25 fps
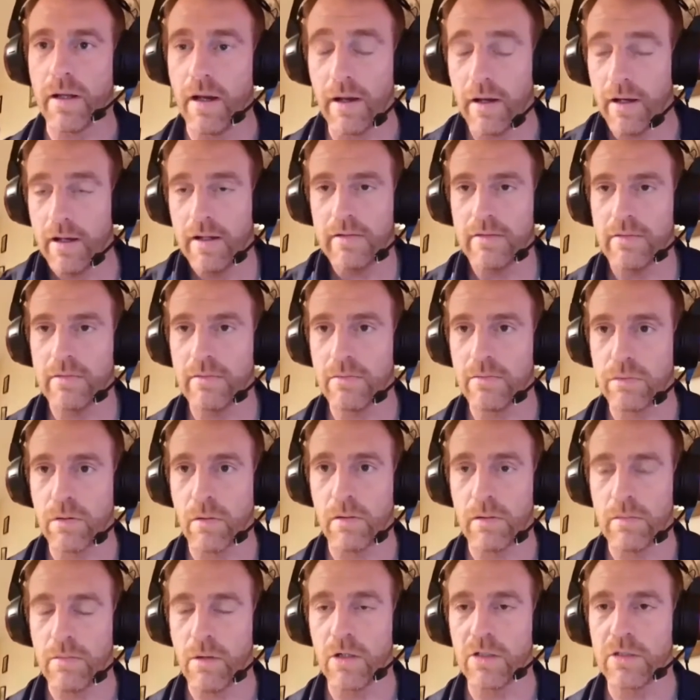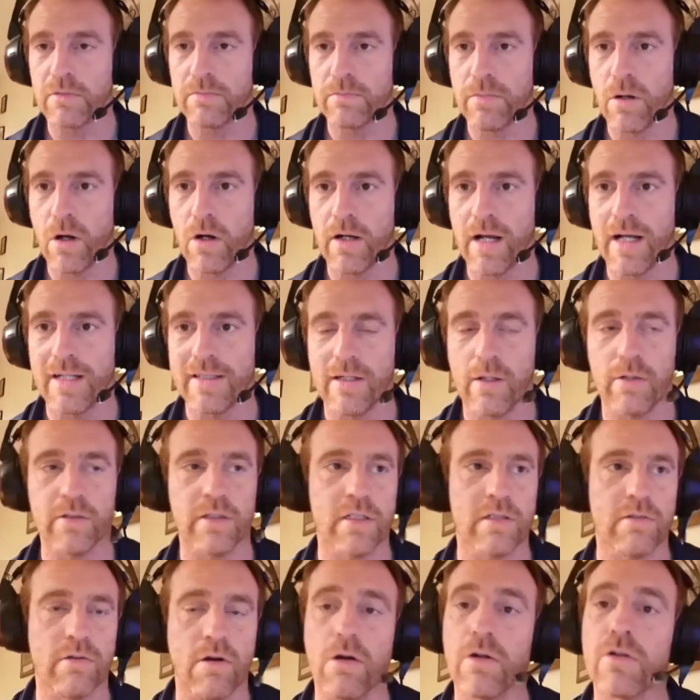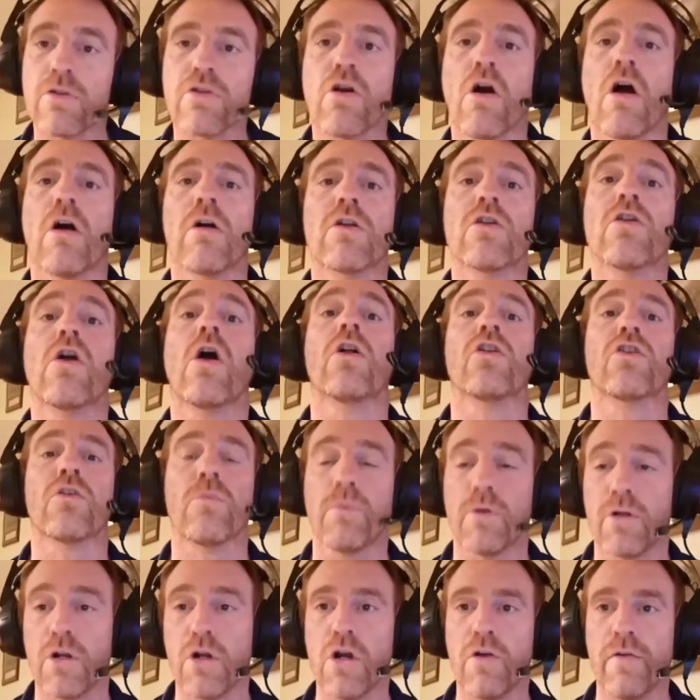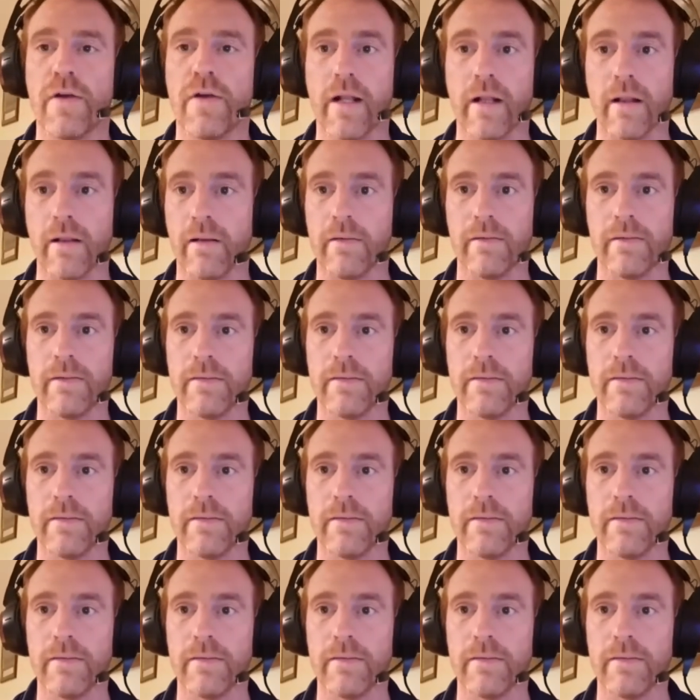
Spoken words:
most podcast hosts are entrepreneurial,